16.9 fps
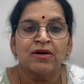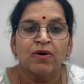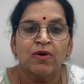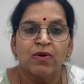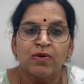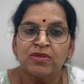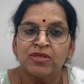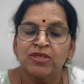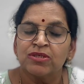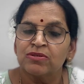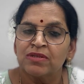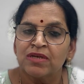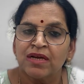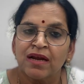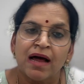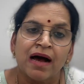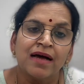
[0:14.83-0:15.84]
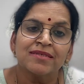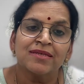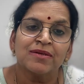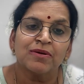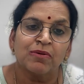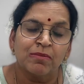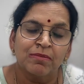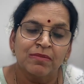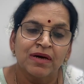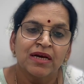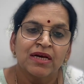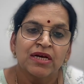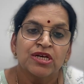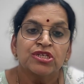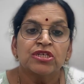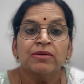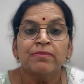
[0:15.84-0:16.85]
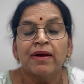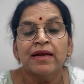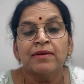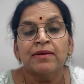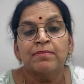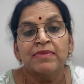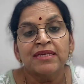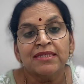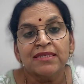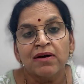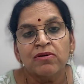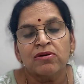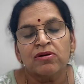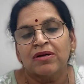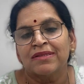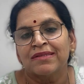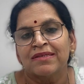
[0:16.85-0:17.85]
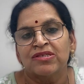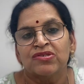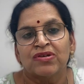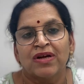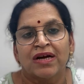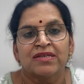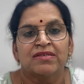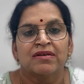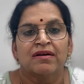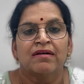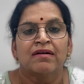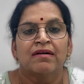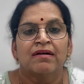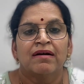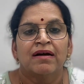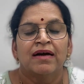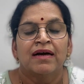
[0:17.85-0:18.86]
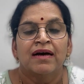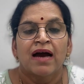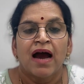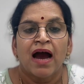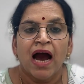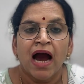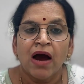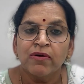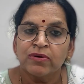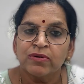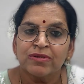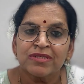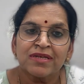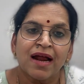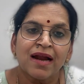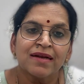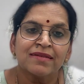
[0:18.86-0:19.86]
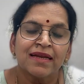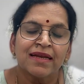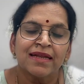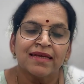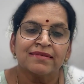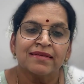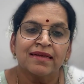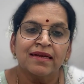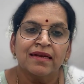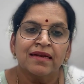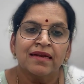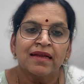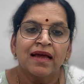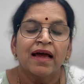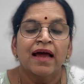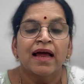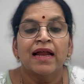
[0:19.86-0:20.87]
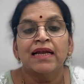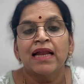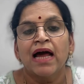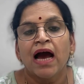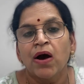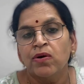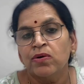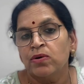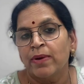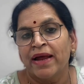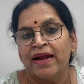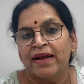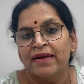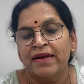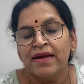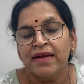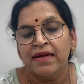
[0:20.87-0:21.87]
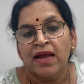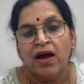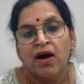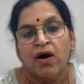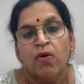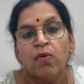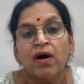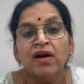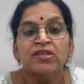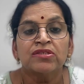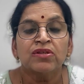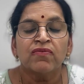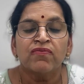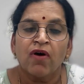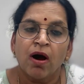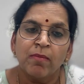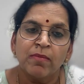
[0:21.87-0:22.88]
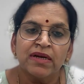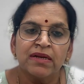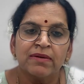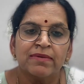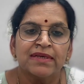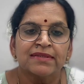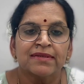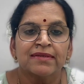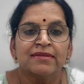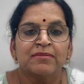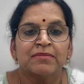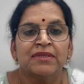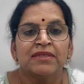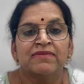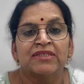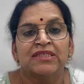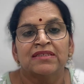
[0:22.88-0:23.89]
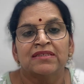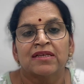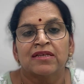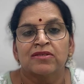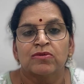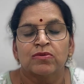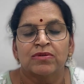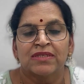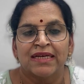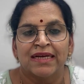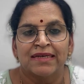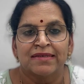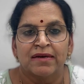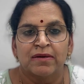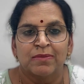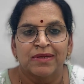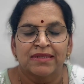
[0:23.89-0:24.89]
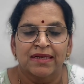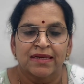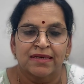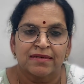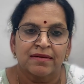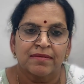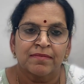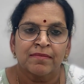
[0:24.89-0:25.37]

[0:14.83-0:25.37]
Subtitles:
goes into the classroom, she might miss out on the structure. How to start the lesson and how to end it, what's the formative assessment which is associated with it.